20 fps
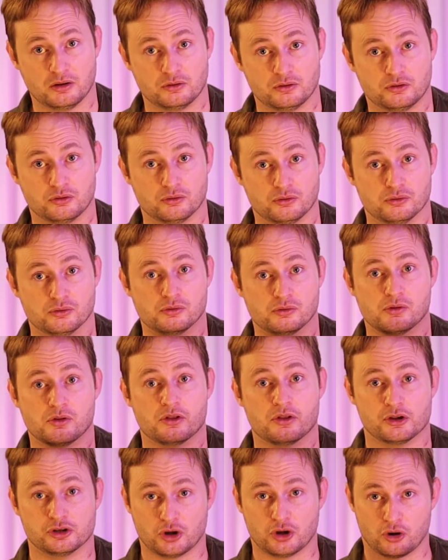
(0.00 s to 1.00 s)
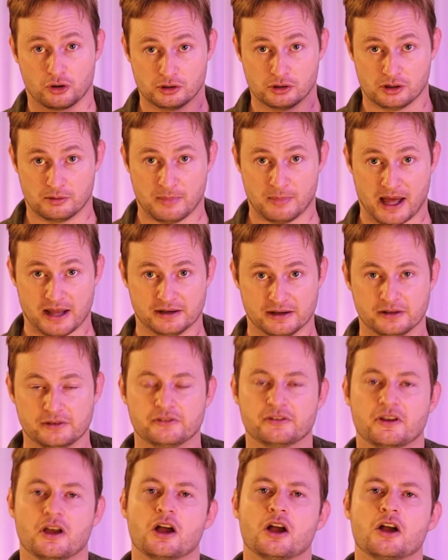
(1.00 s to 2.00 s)
to the total
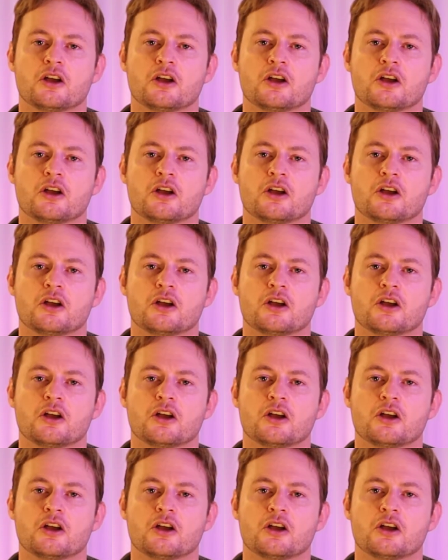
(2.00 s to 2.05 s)
abundance,